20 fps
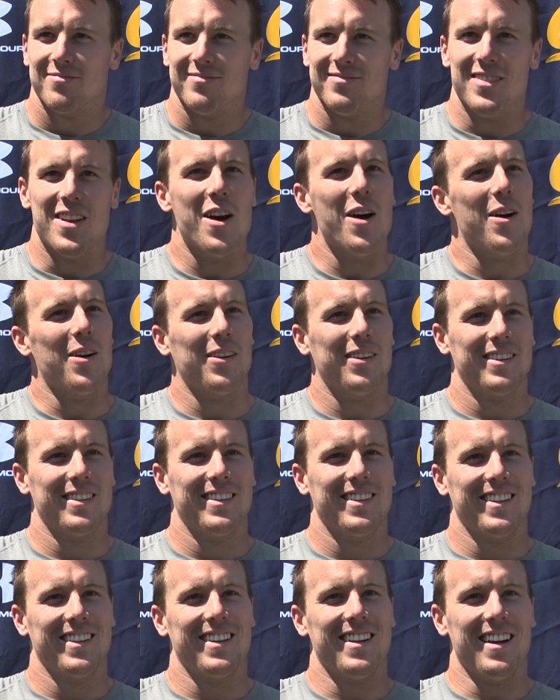No.
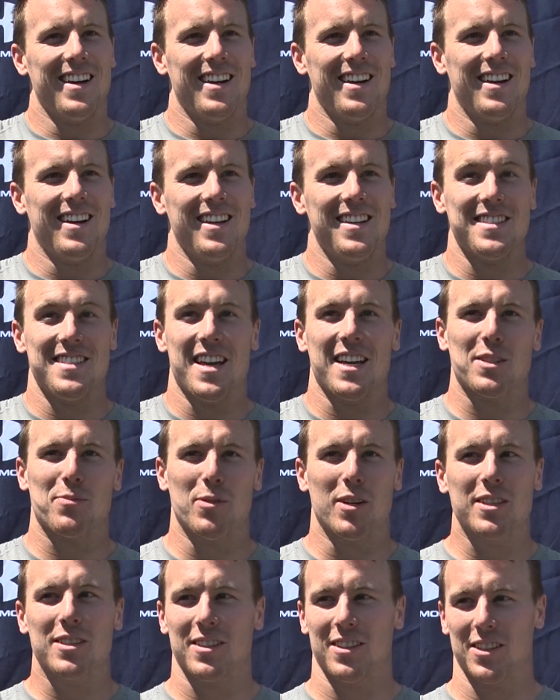His next
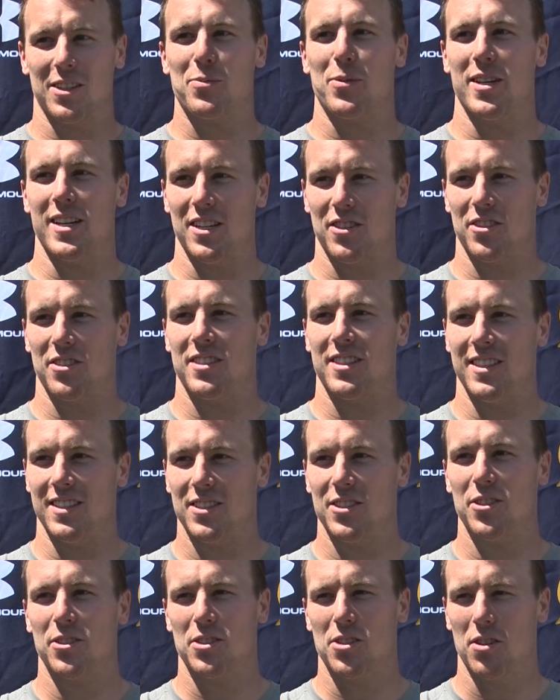book looks pretty
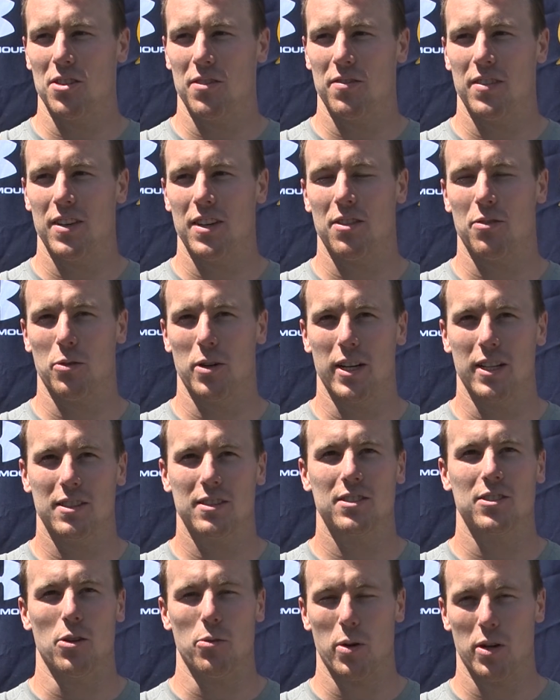interesting, too. It's called The Fifth
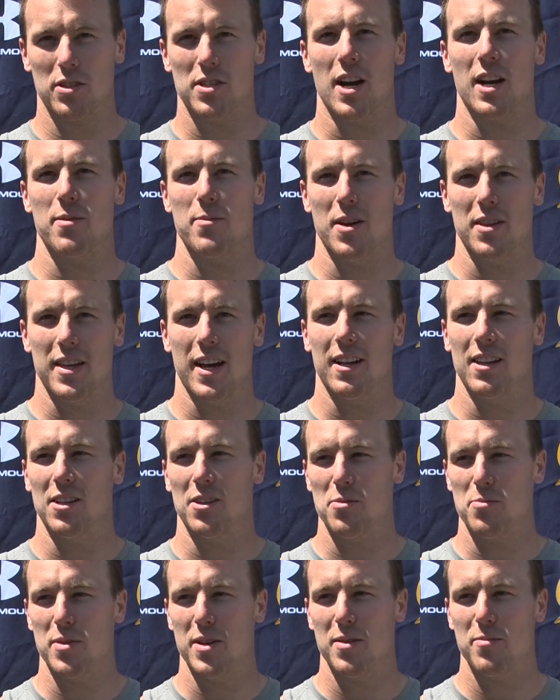Risk, so we were talking about that a
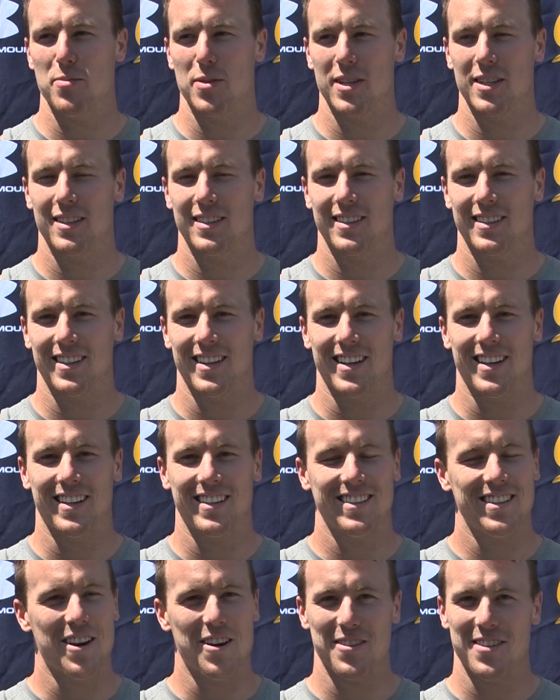little bit. But
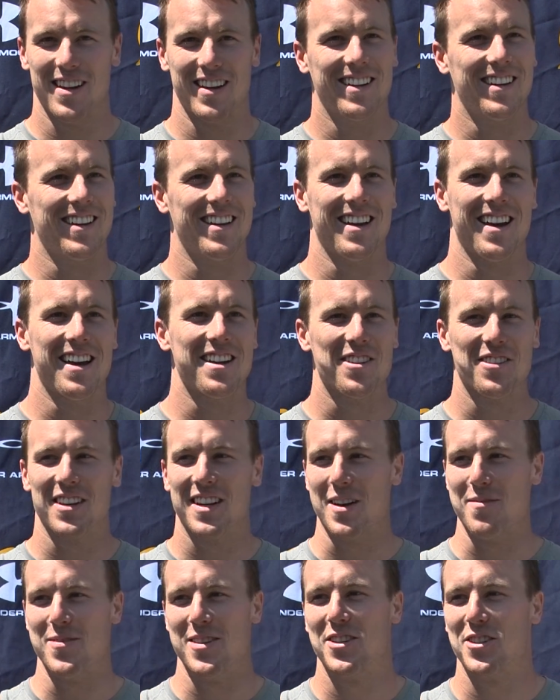I don't
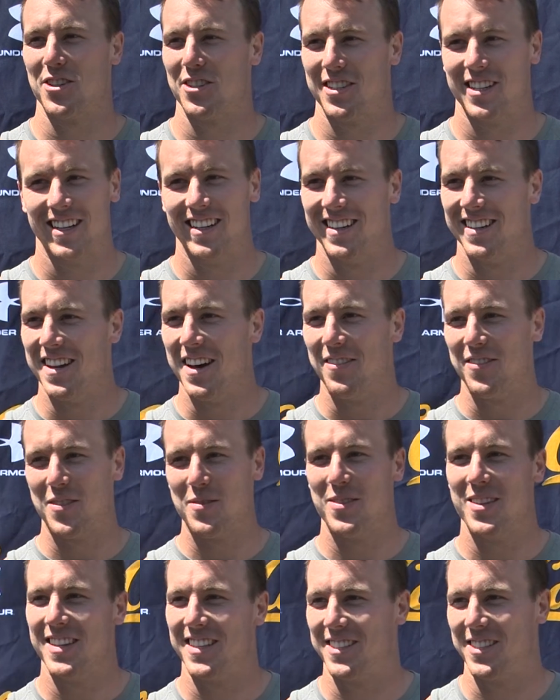think I'm interesting enough
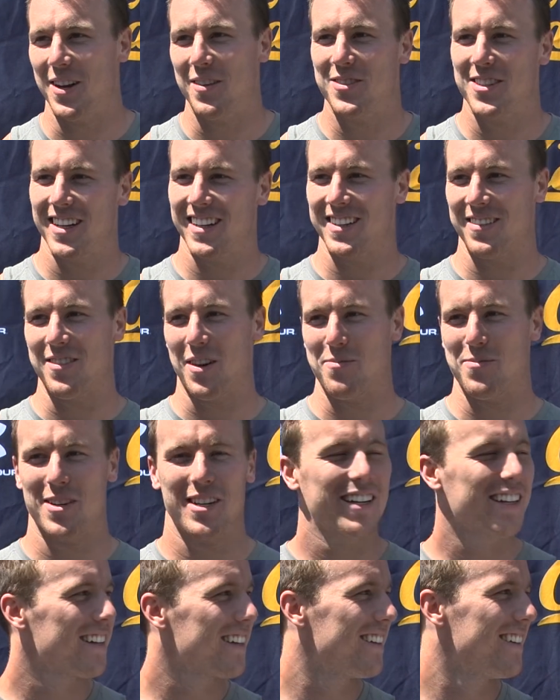to be the subject of a book.